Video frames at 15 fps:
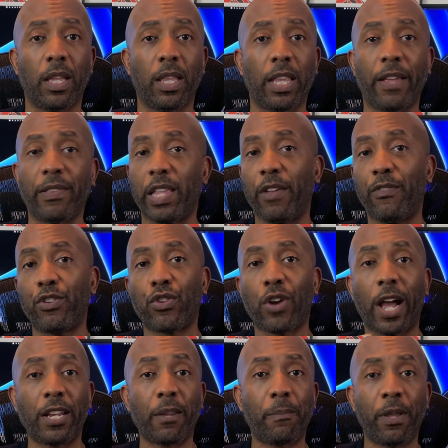Like, they've
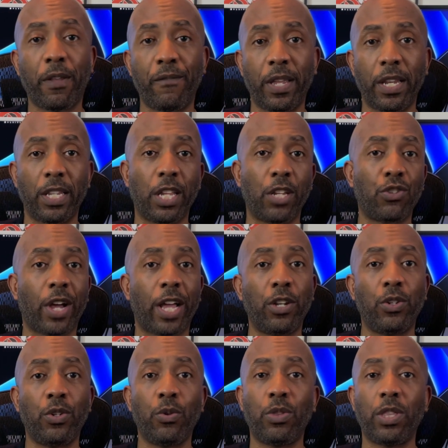tried to pivot, they tried to
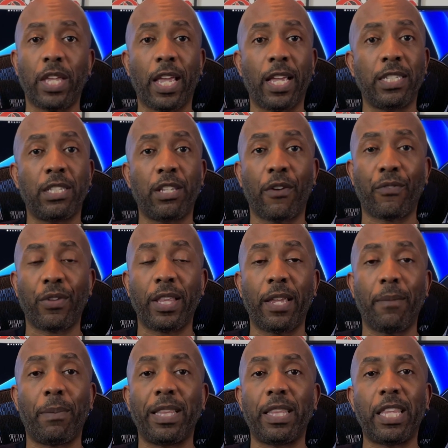do things
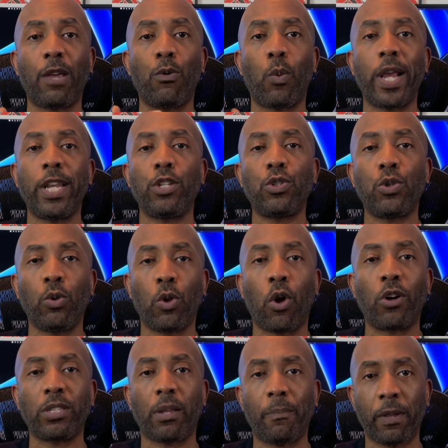differently, but they waited too
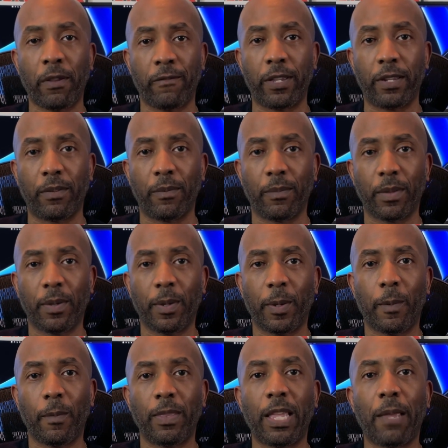long to pivot.
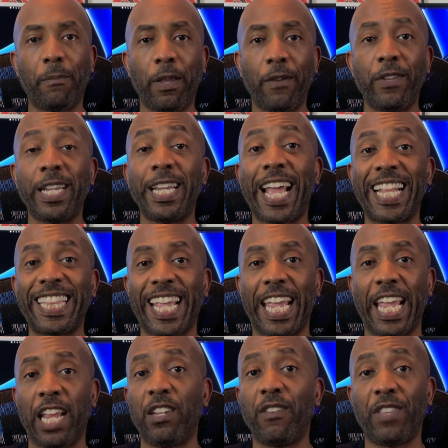They pivoted at the
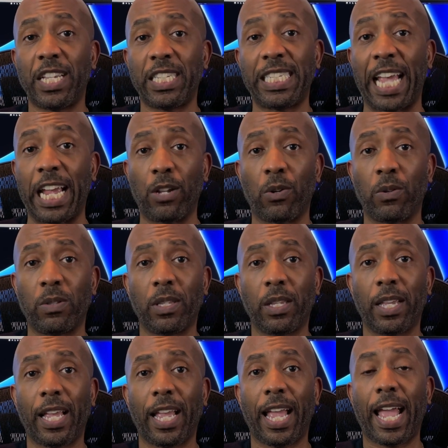end of their cycle.
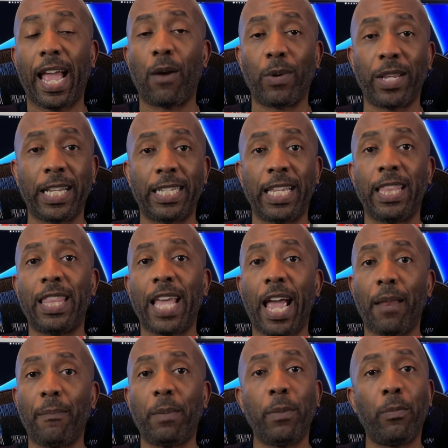And when they did
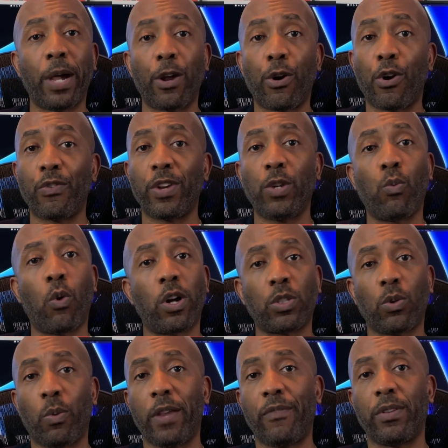that, people had already
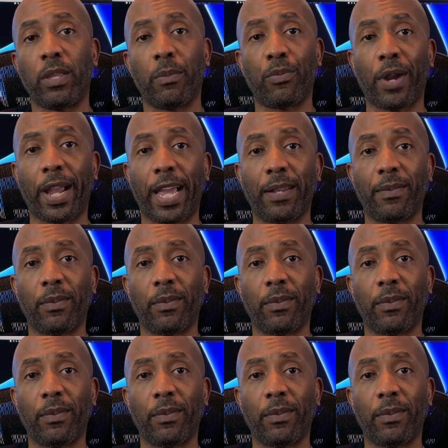walked away from the brand.